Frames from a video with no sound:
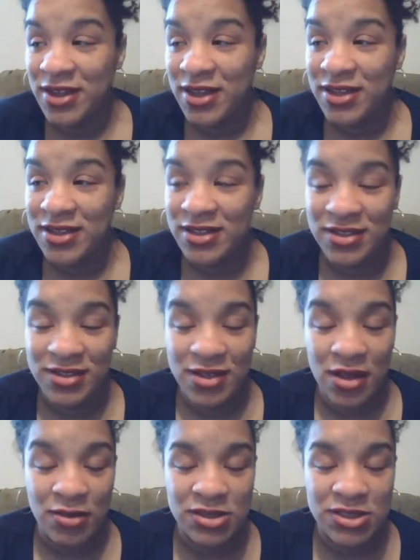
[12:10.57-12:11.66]

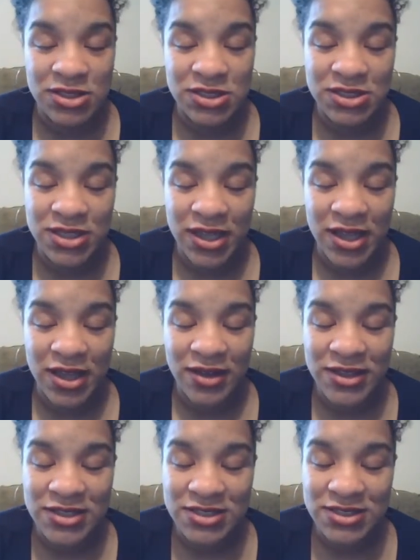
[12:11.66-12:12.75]
And she was like, I
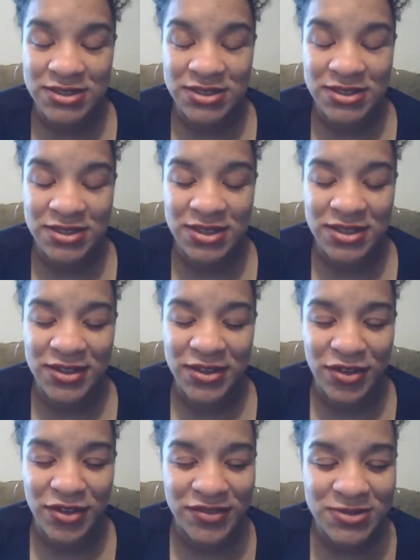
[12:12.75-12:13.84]
was just
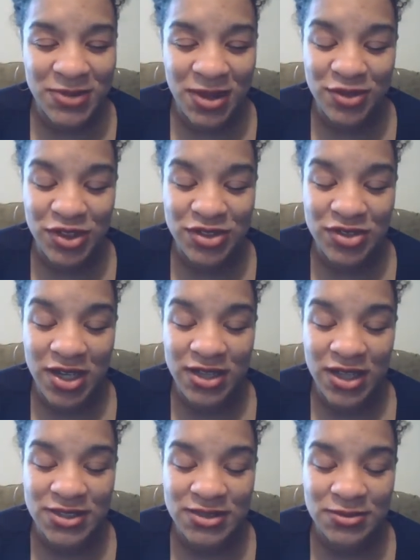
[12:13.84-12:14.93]
nervous, but I was trying
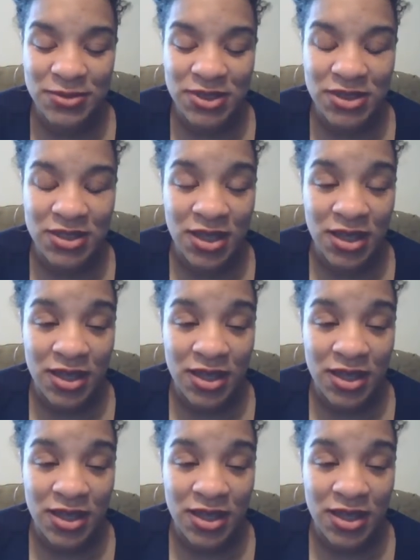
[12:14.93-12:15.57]
not to be